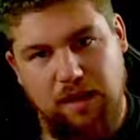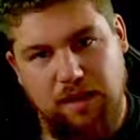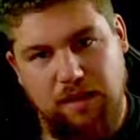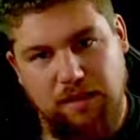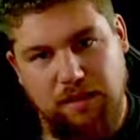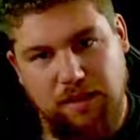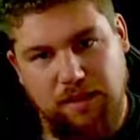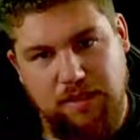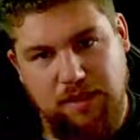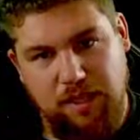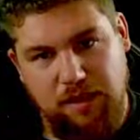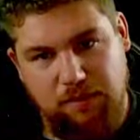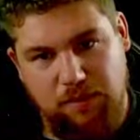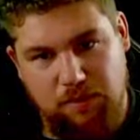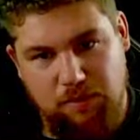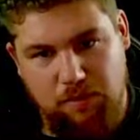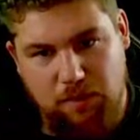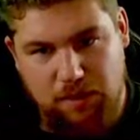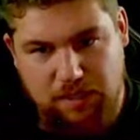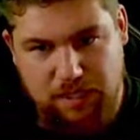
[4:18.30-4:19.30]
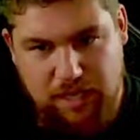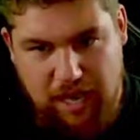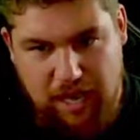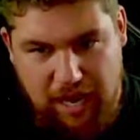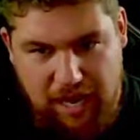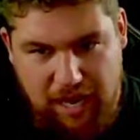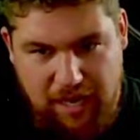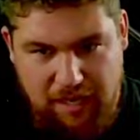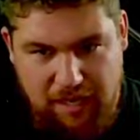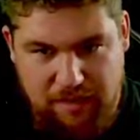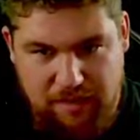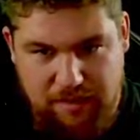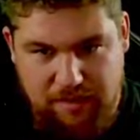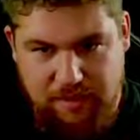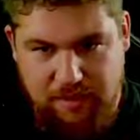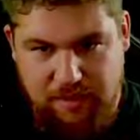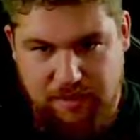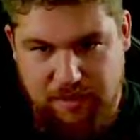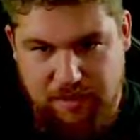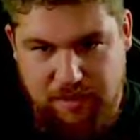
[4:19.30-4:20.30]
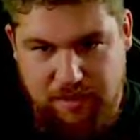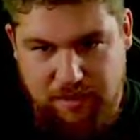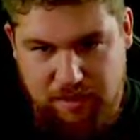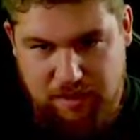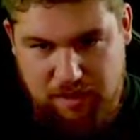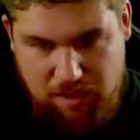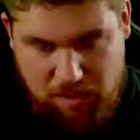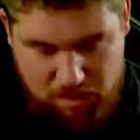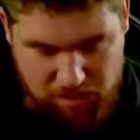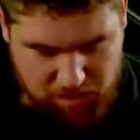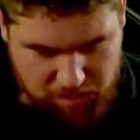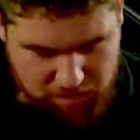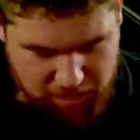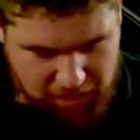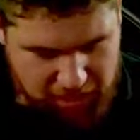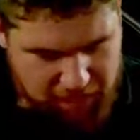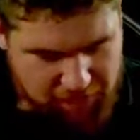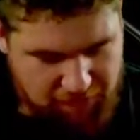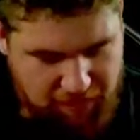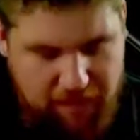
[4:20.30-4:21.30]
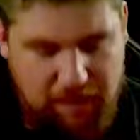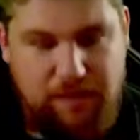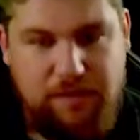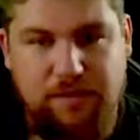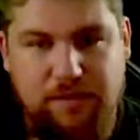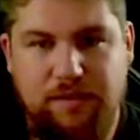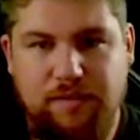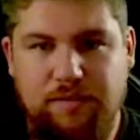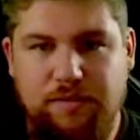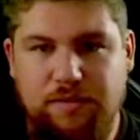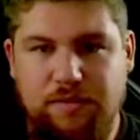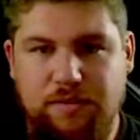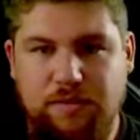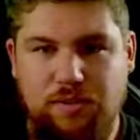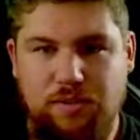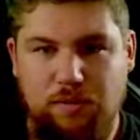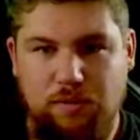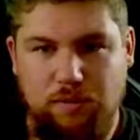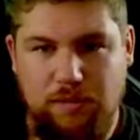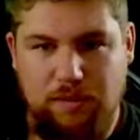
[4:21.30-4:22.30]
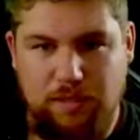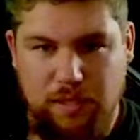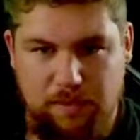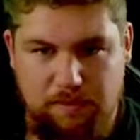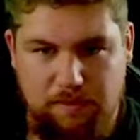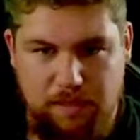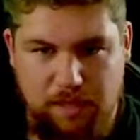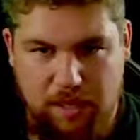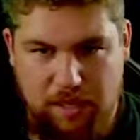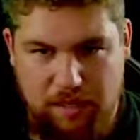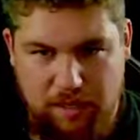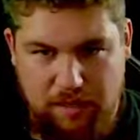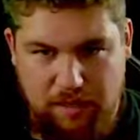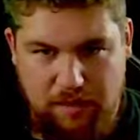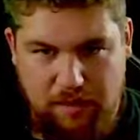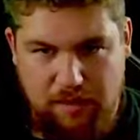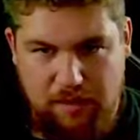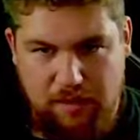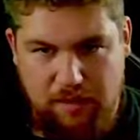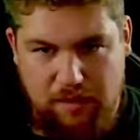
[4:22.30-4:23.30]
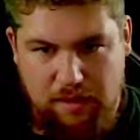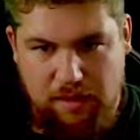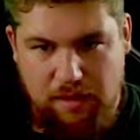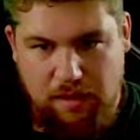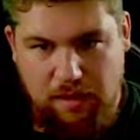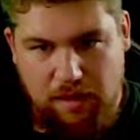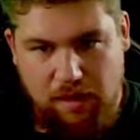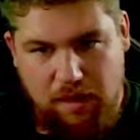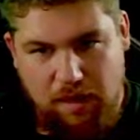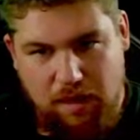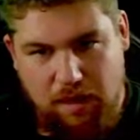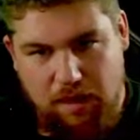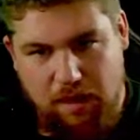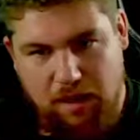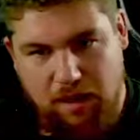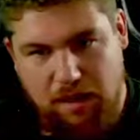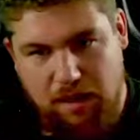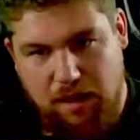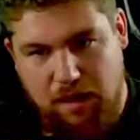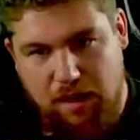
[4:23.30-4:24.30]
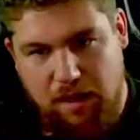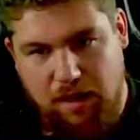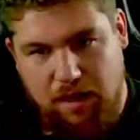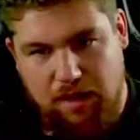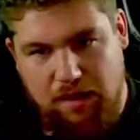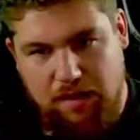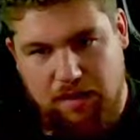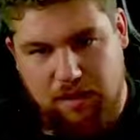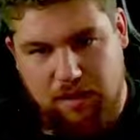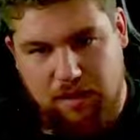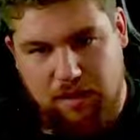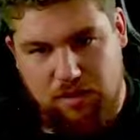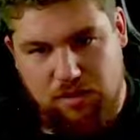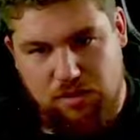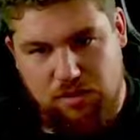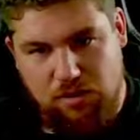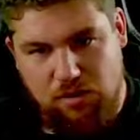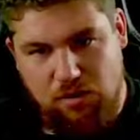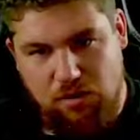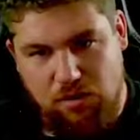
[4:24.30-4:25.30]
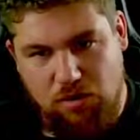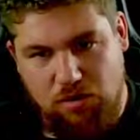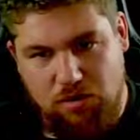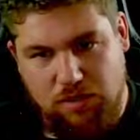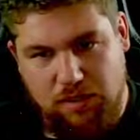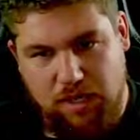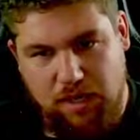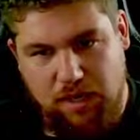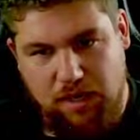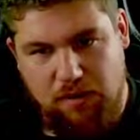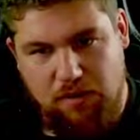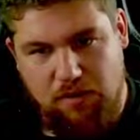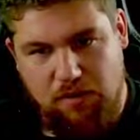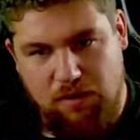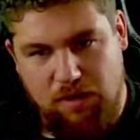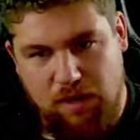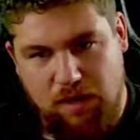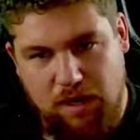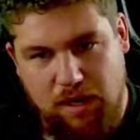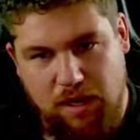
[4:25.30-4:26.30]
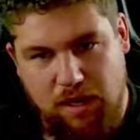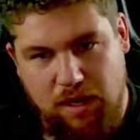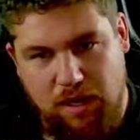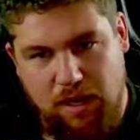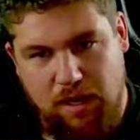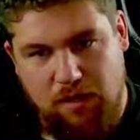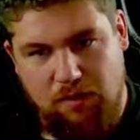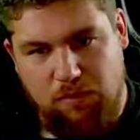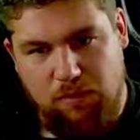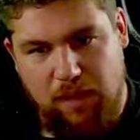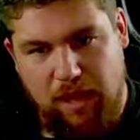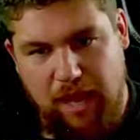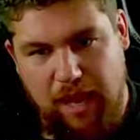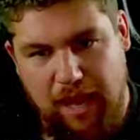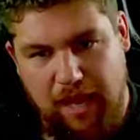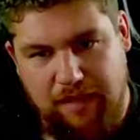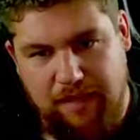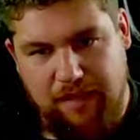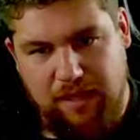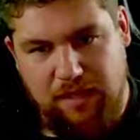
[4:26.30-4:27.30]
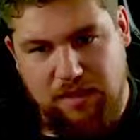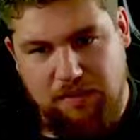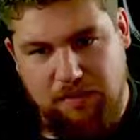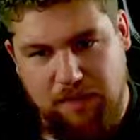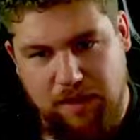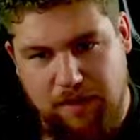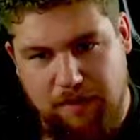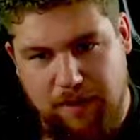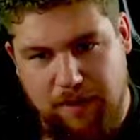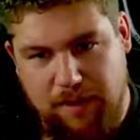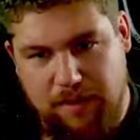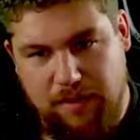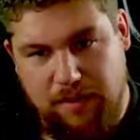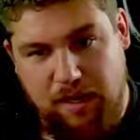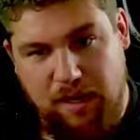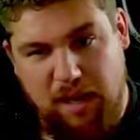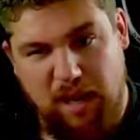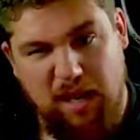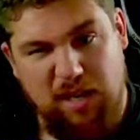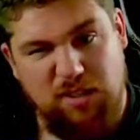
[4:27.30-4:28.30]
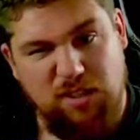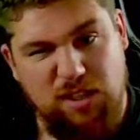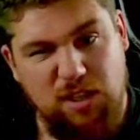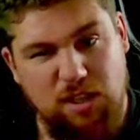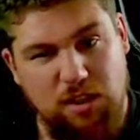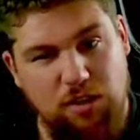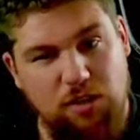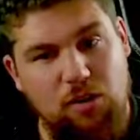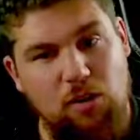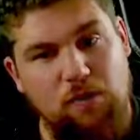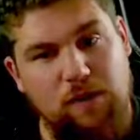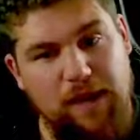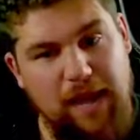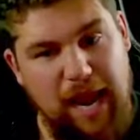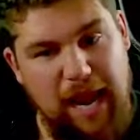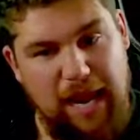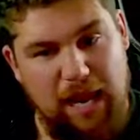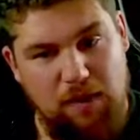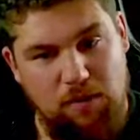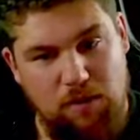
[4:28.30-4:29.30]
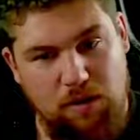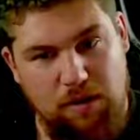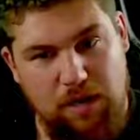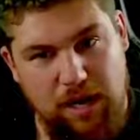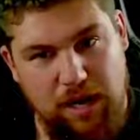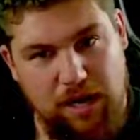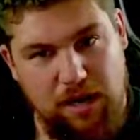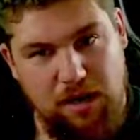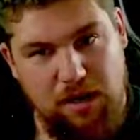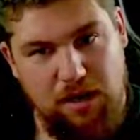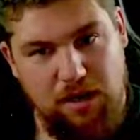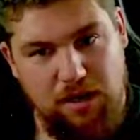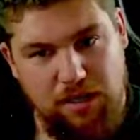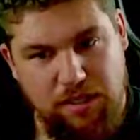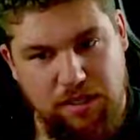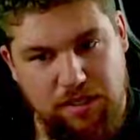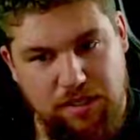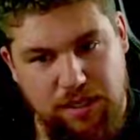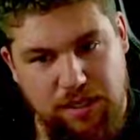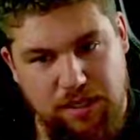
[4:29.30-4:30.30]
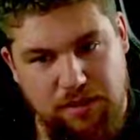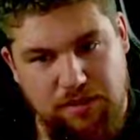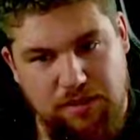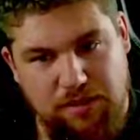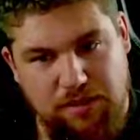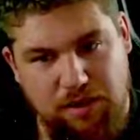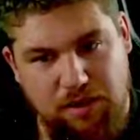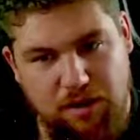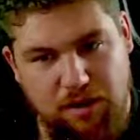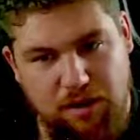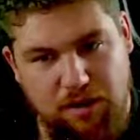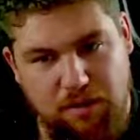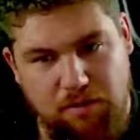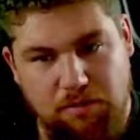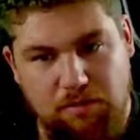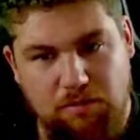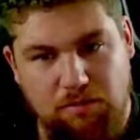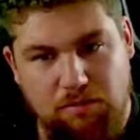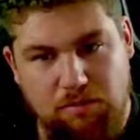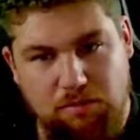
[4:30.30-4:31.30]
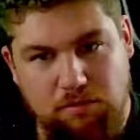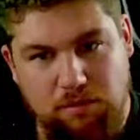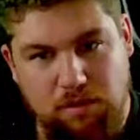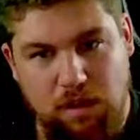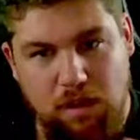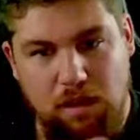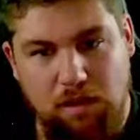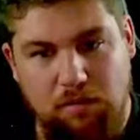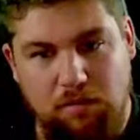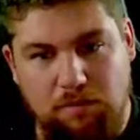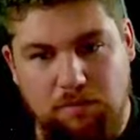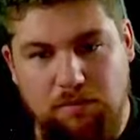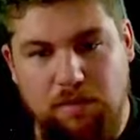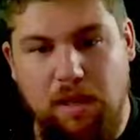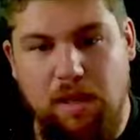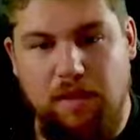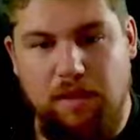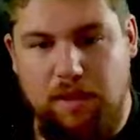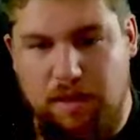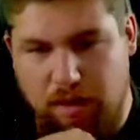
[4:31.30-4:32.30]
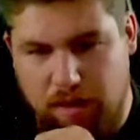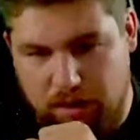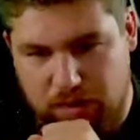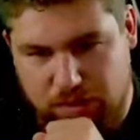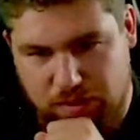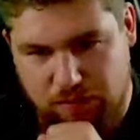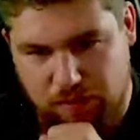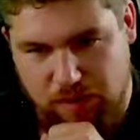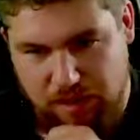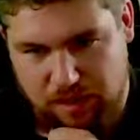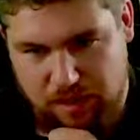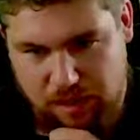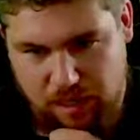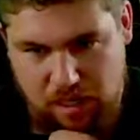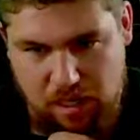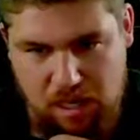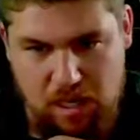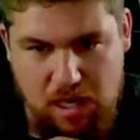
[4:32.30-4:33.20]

let's say we want to add AVAX. So we'll type that in, and then scroll down, and we'll add that to MetaMask. Going to throw an error here, chances are. Oh, yeah, there it is right there.